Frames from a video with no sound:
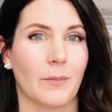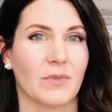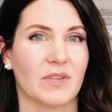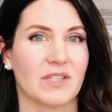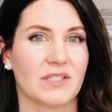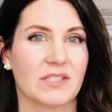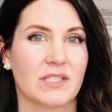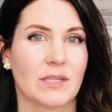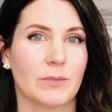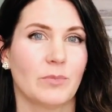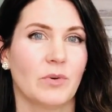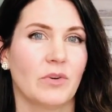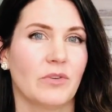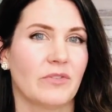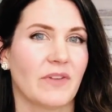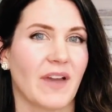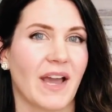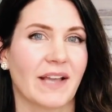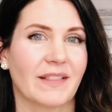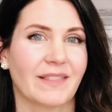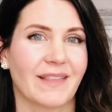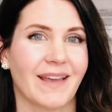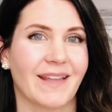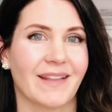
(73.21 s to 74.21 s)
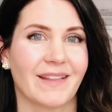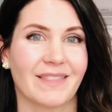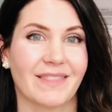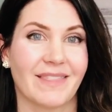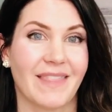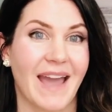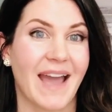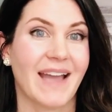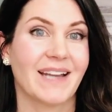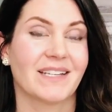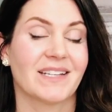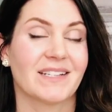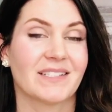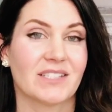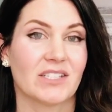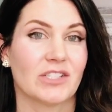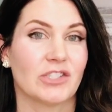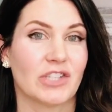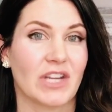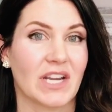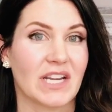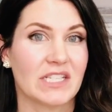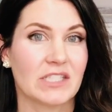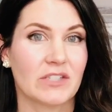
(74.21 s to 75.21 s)
The simple fact that that
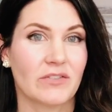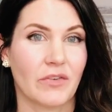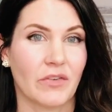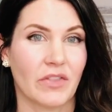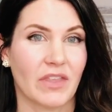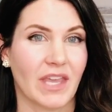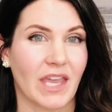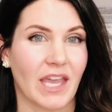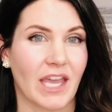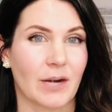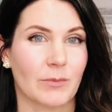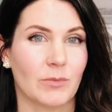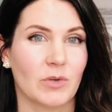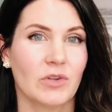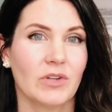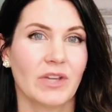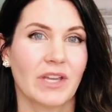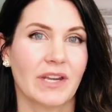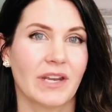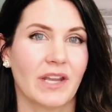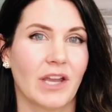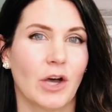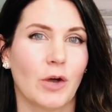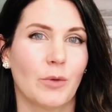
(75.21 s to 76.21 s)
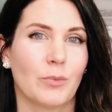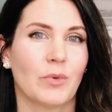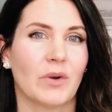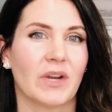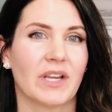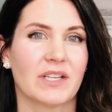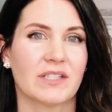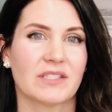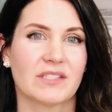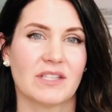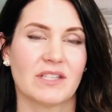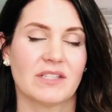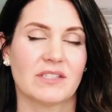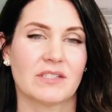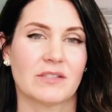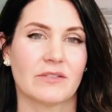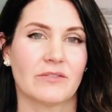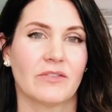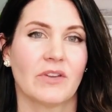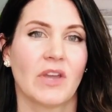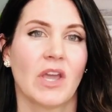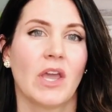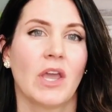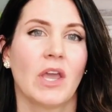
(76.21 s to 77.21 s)
doesn't change for the animal can help bring a sense
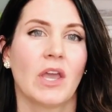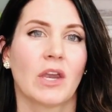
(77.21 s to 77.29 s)
of